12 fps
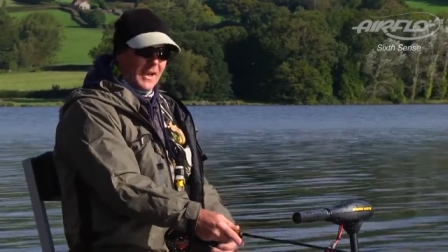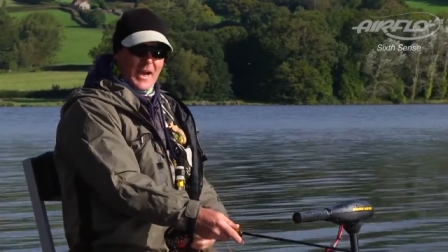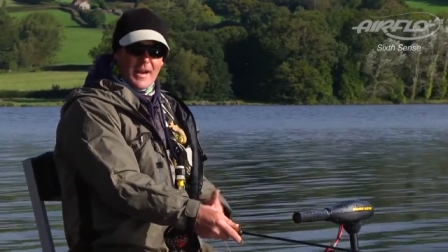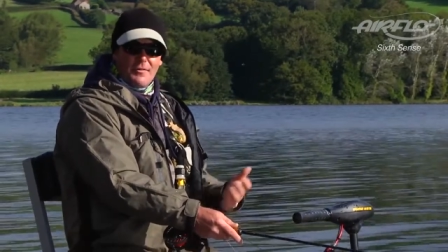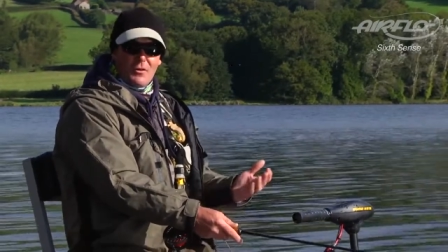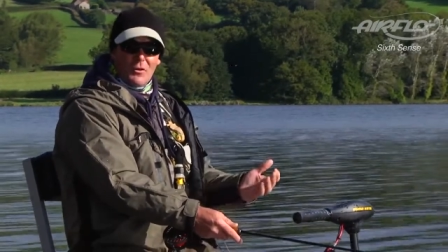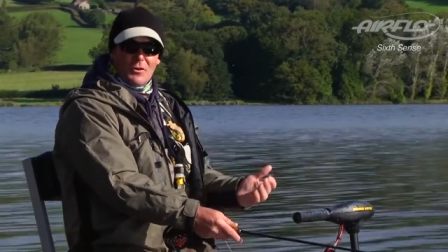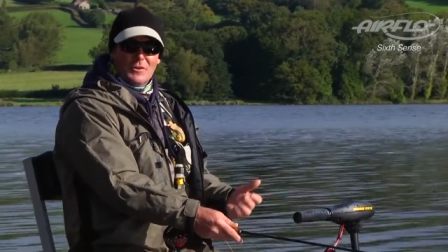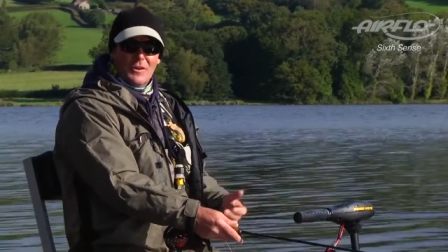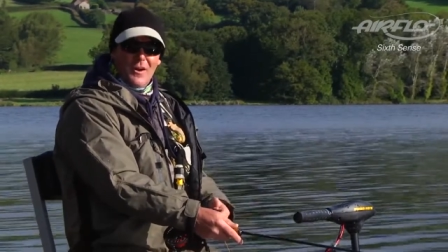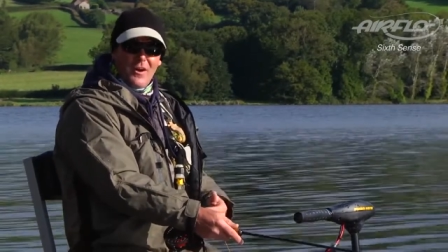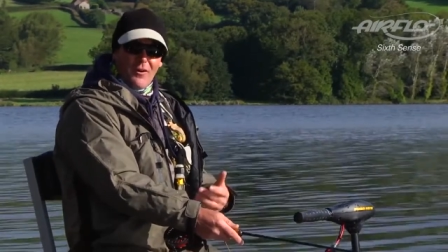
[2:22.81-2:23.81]
And of course,
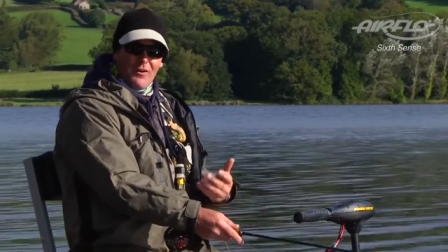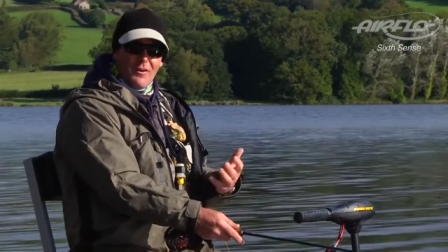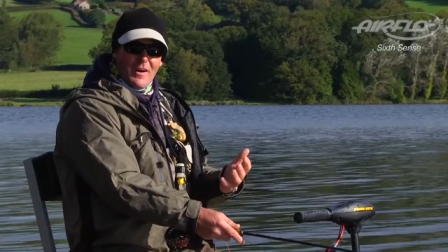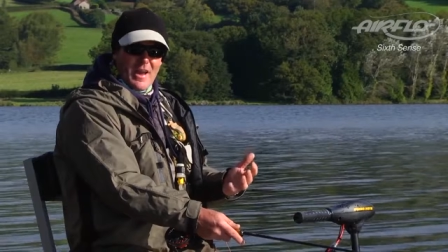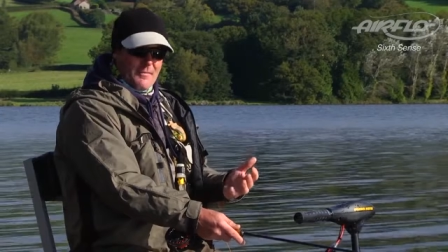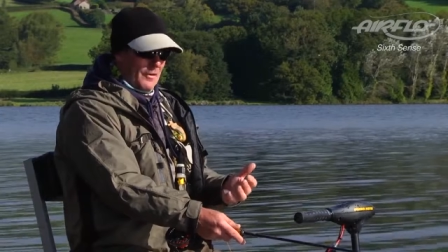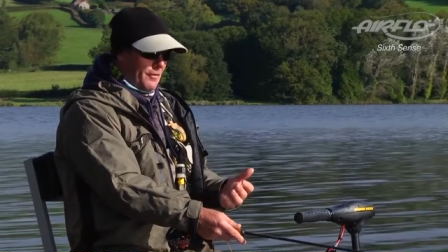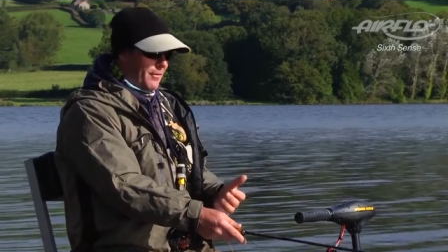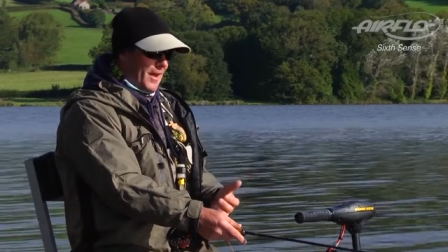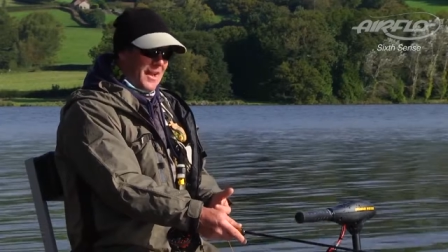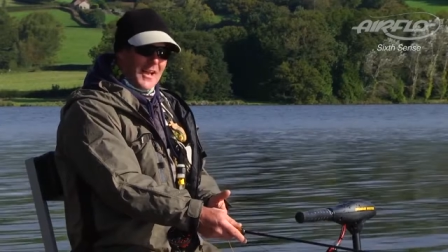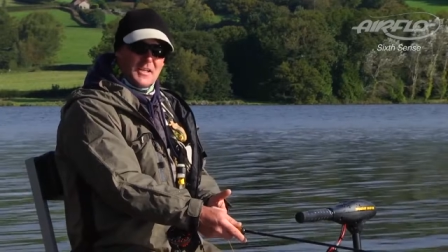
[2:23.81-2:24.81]
all Airflo
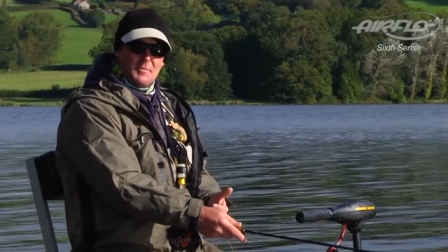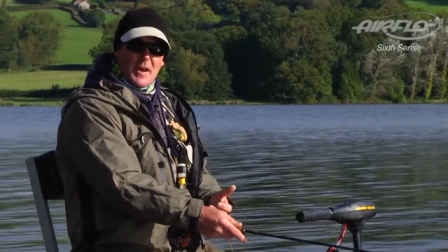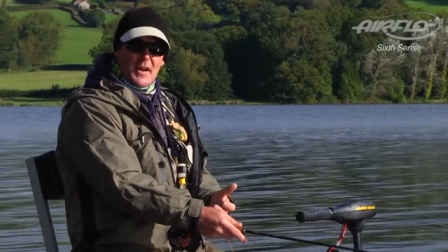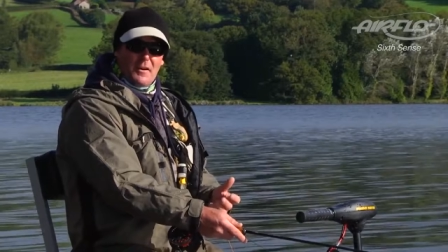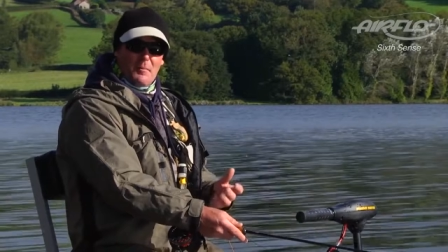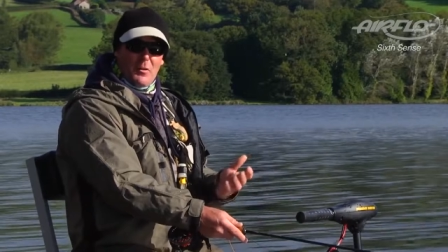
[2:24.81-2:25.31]
flower lines made out of